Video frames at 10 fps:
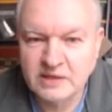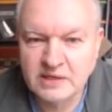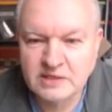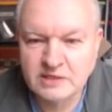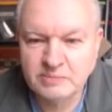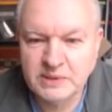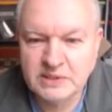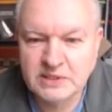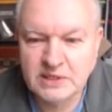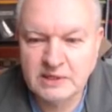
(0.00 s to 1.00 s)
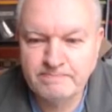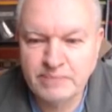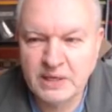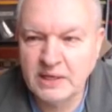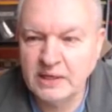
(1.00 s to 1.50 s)
there's the
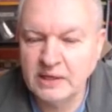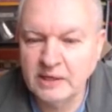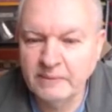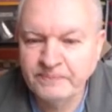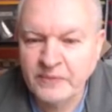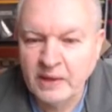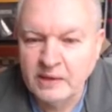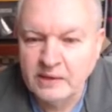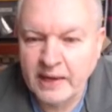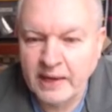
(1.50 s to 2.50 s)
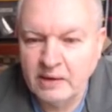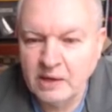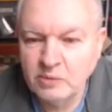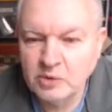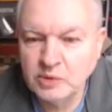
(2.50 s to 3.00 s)
PCB. Now
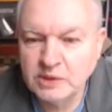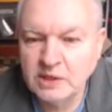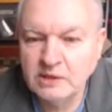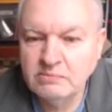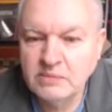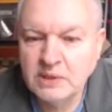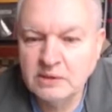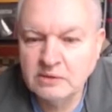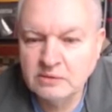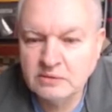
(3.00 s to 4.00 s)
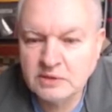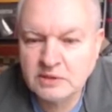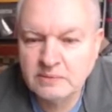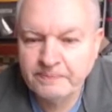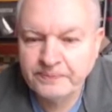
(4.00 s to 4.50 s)
I want to work in
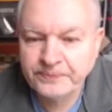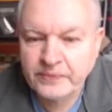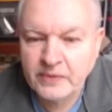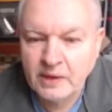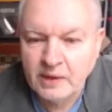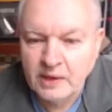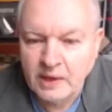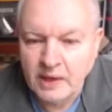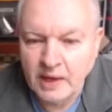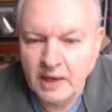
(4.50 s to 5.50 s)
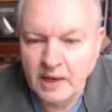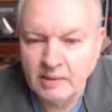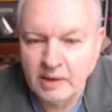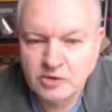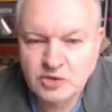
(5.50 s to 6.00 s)
mils.
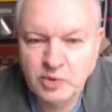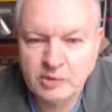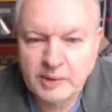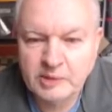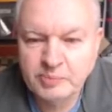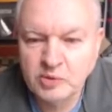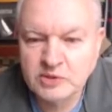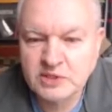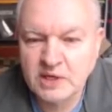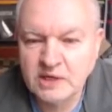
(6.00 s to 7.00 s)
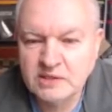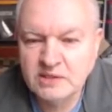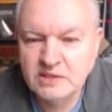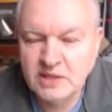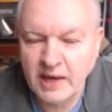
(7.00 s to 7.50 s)
I'm not too worried about the board
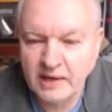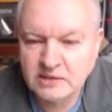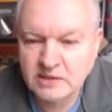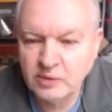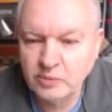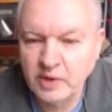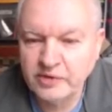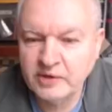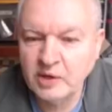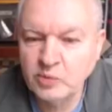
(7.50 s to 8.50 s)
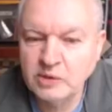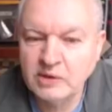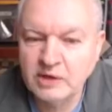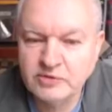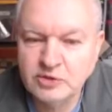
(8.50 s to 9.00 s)
size yet. I think I
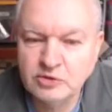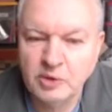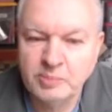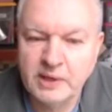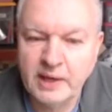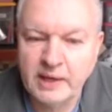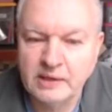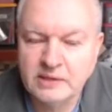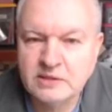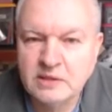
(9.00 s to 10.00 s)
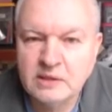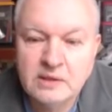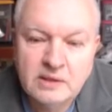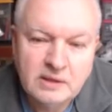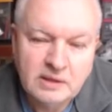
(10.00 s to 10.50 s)
will have 2 copper layers,
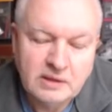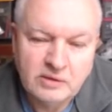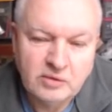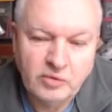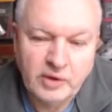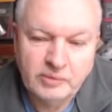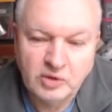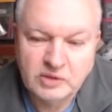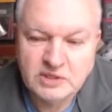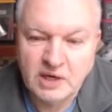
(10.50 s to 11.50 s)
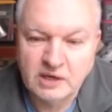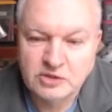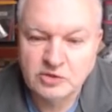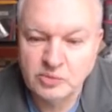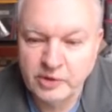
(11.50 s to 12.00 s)
although I'm not entirely
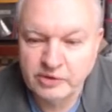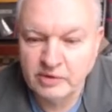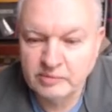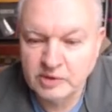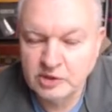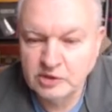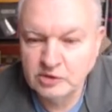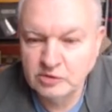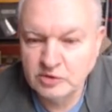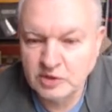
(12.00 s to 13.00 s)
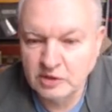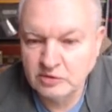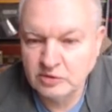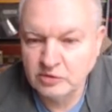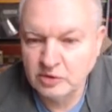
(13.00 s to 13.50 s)
sure whether I'm going to use
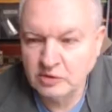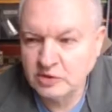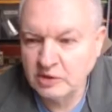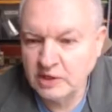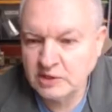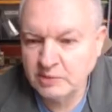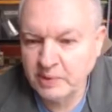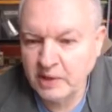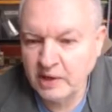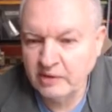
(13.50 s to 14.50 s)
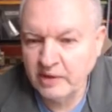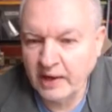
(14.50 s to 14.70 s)
those or not. So let's apply